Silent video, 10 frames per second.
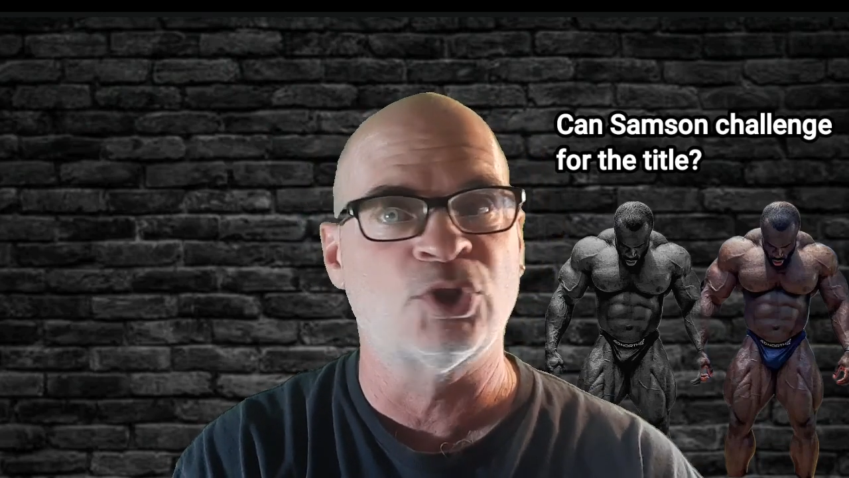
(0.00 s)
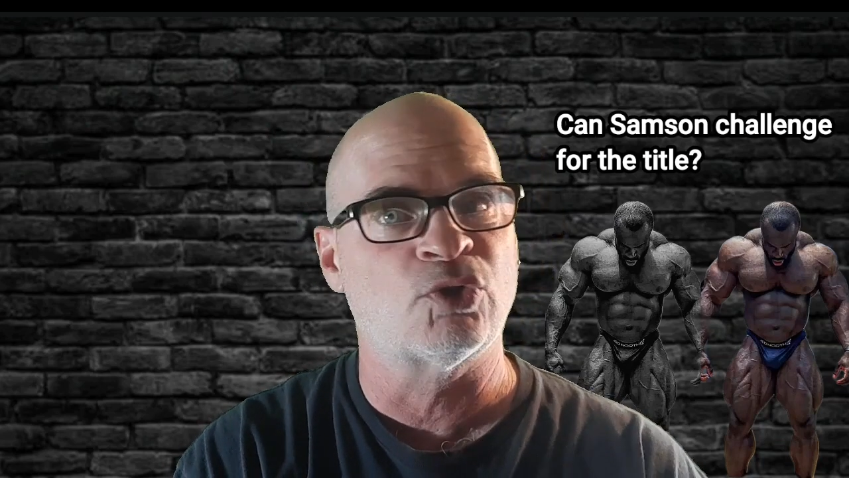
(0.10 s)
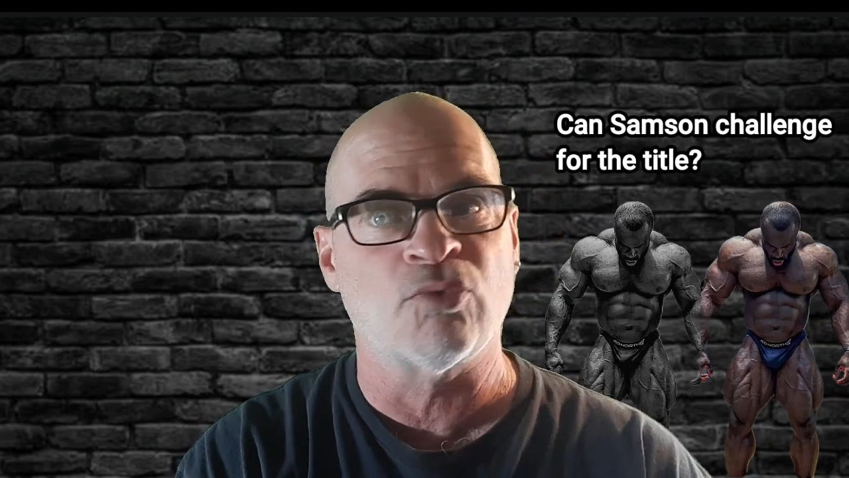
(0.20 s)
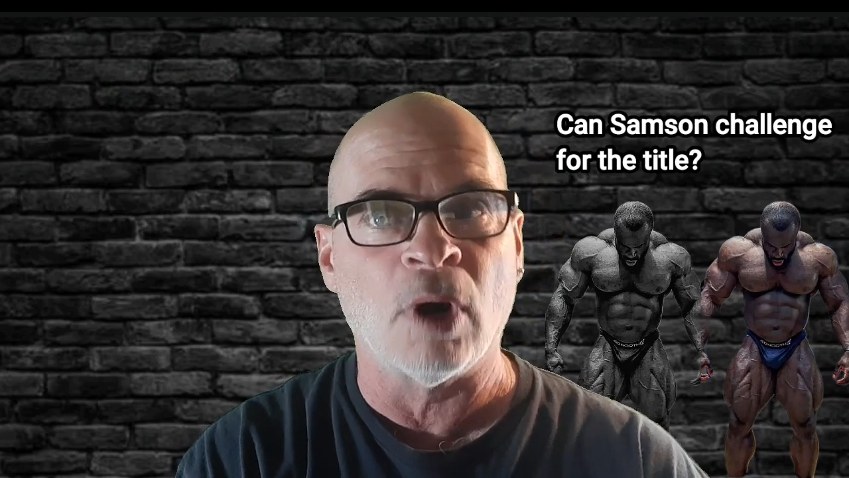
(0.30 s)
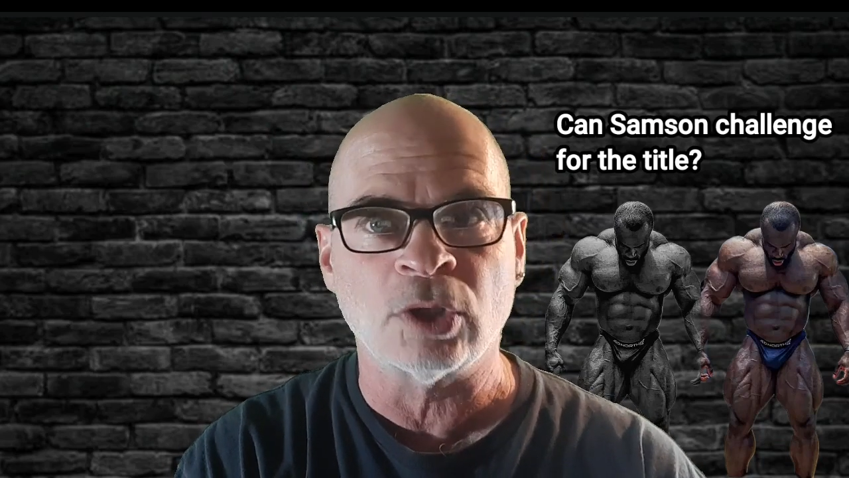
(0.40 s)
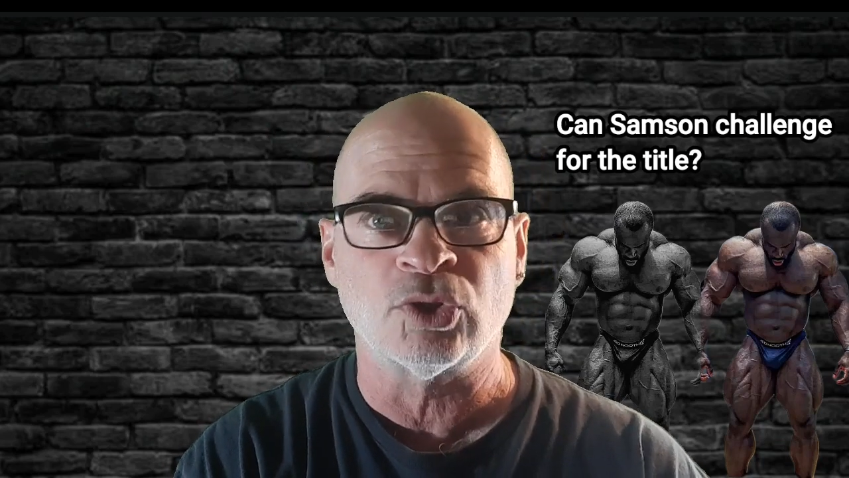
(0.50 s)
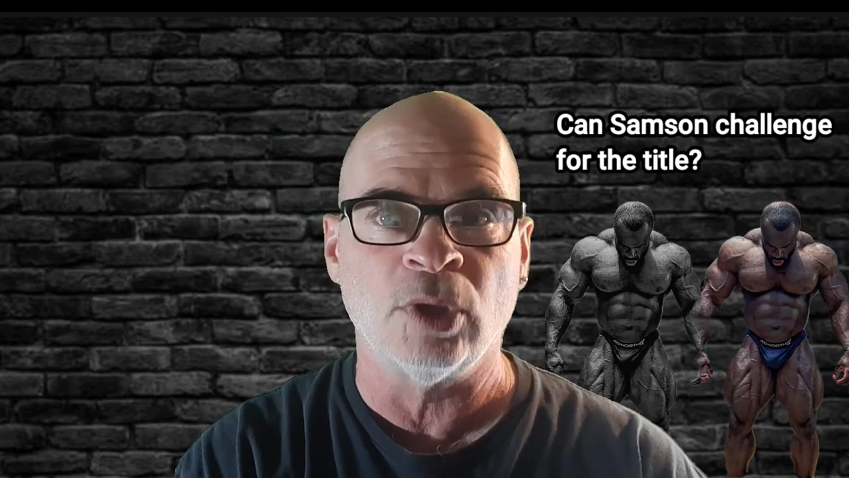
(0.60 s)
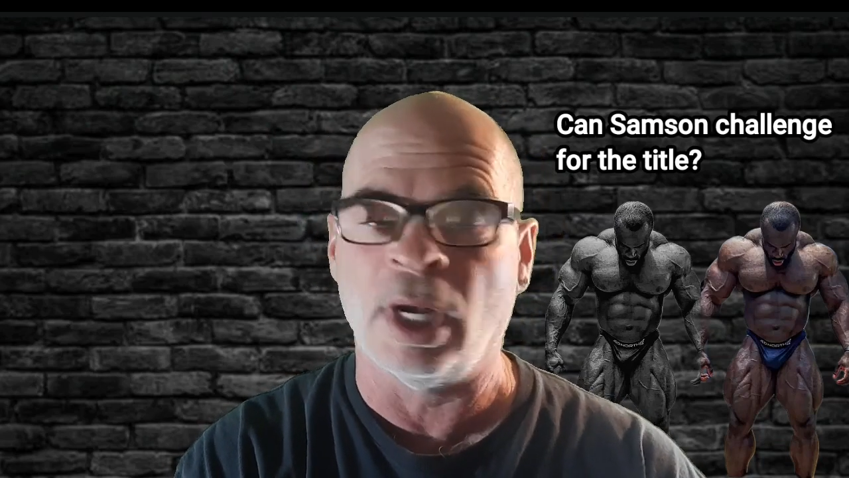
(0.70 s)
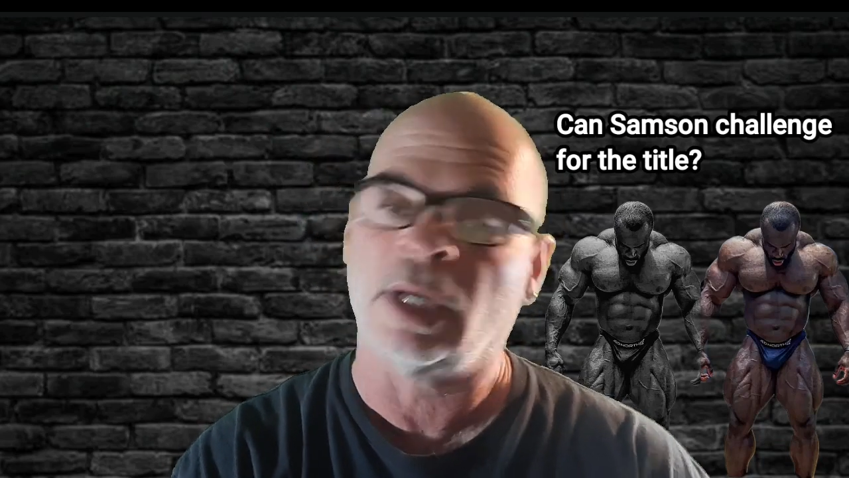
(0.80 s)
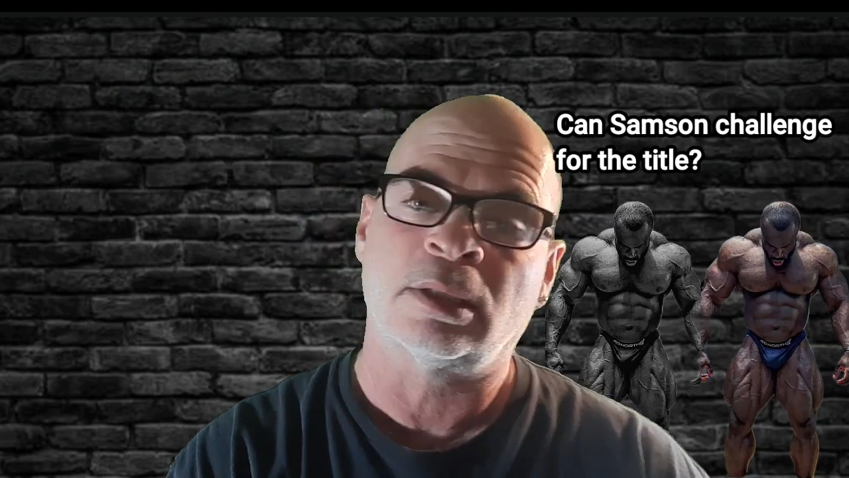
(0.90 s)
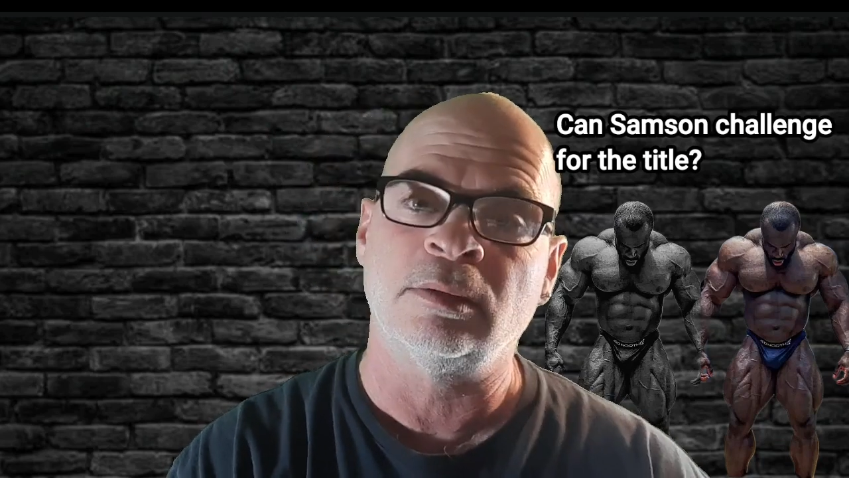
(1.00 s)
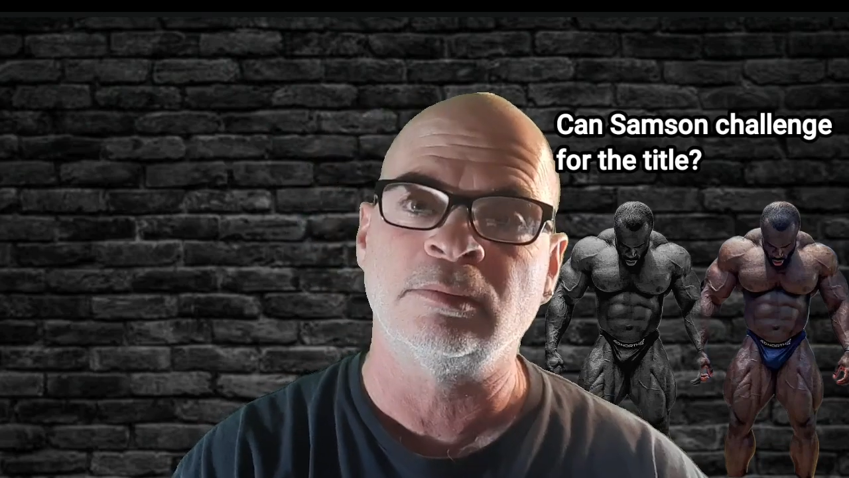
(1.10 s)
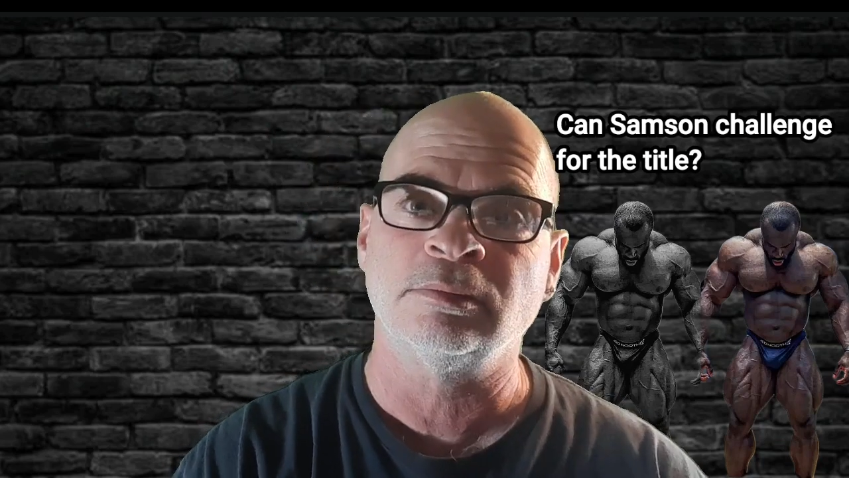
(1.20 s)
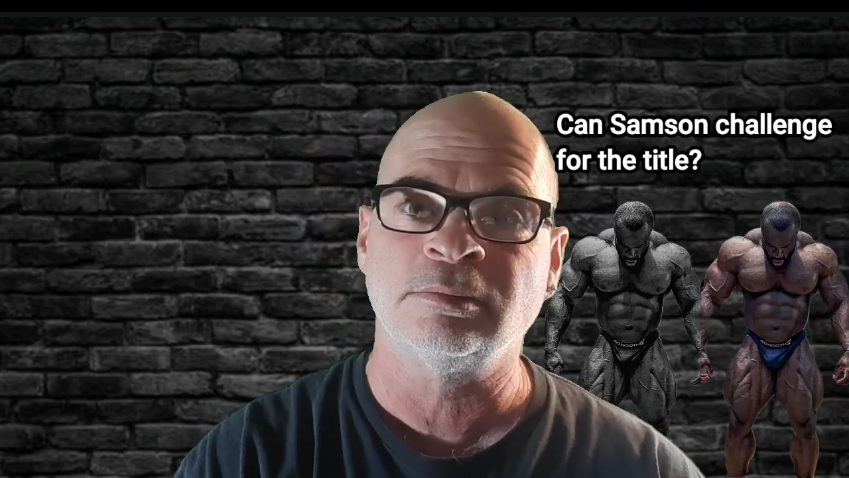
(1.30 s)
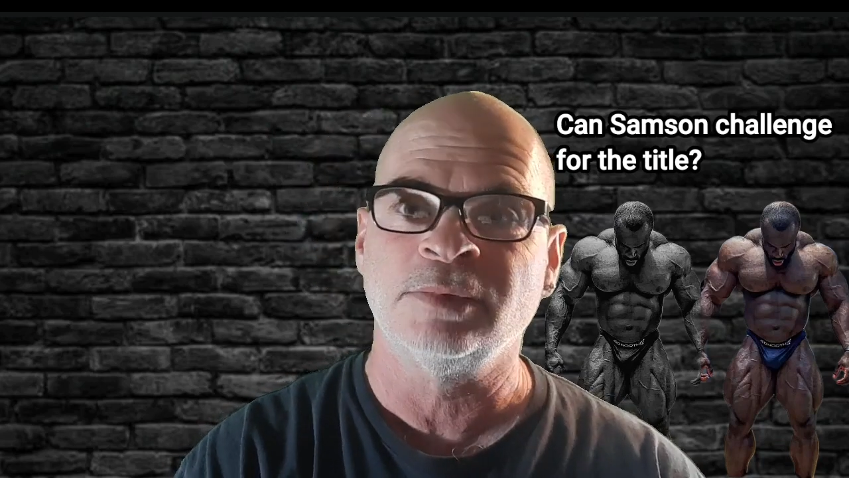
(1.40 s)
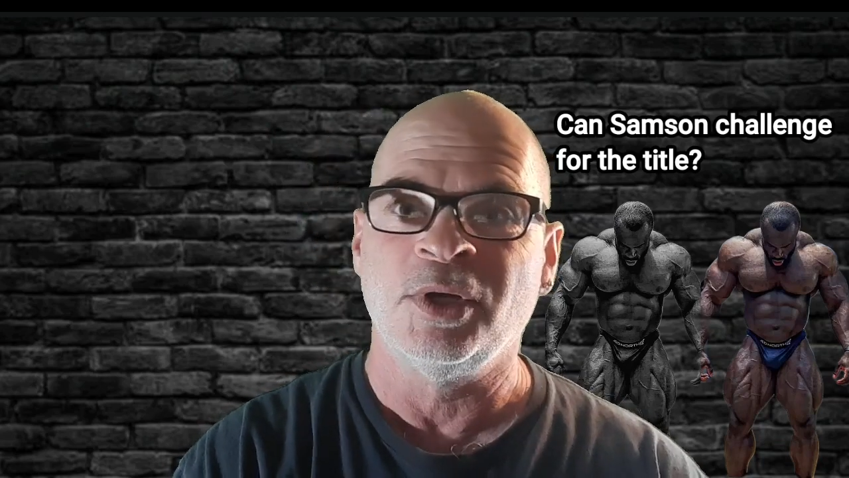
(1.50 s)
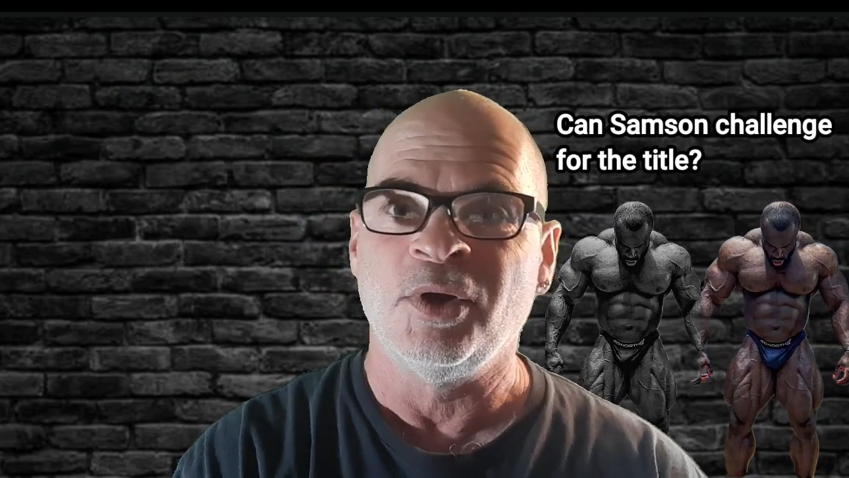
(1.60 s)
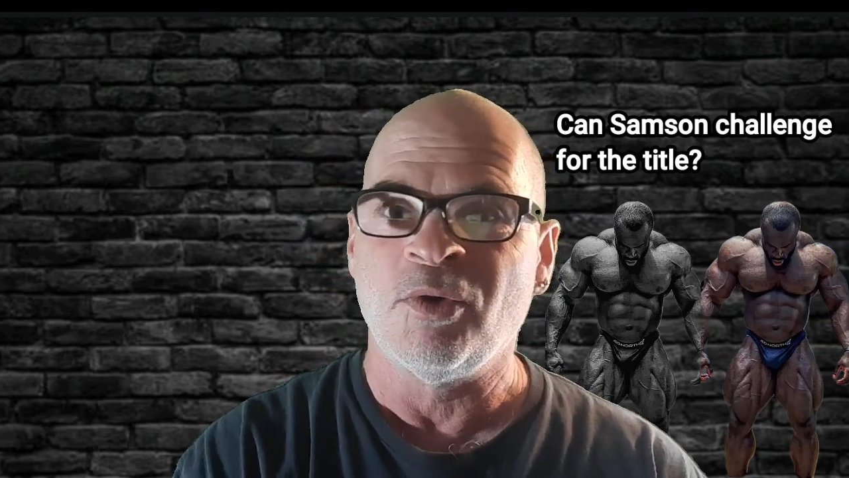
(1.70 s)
structure that can